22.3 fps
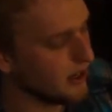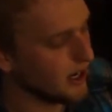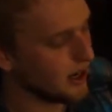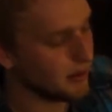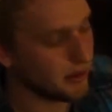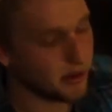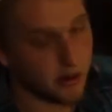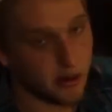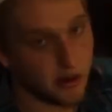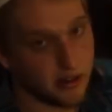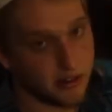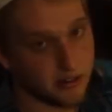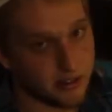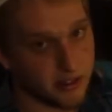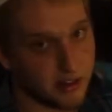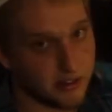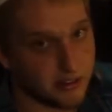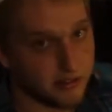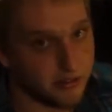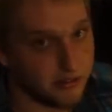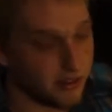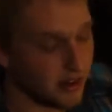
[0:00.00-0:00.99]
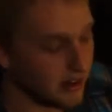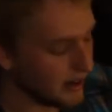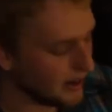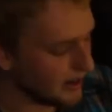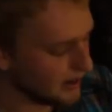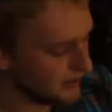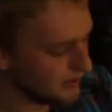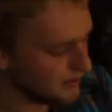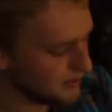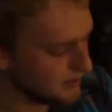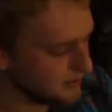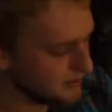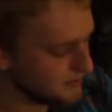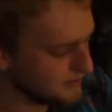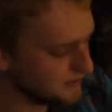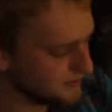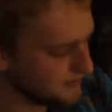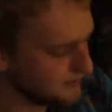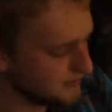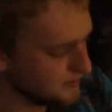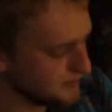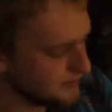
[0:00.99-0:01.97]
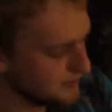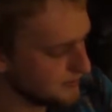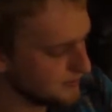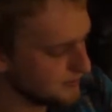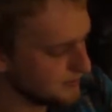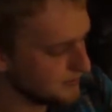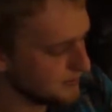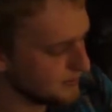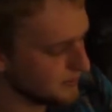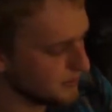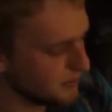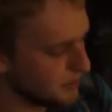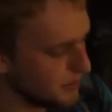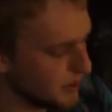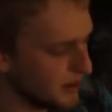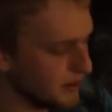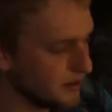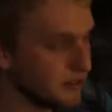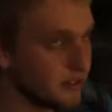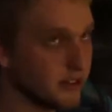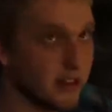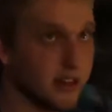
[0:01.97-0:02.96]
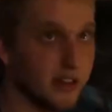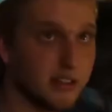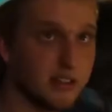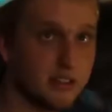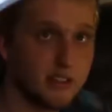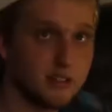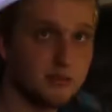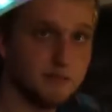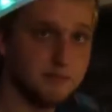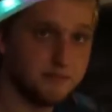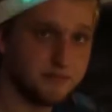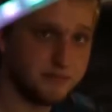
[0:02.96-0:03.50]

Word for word: I'm going to go ahead and set it to 5. Press select.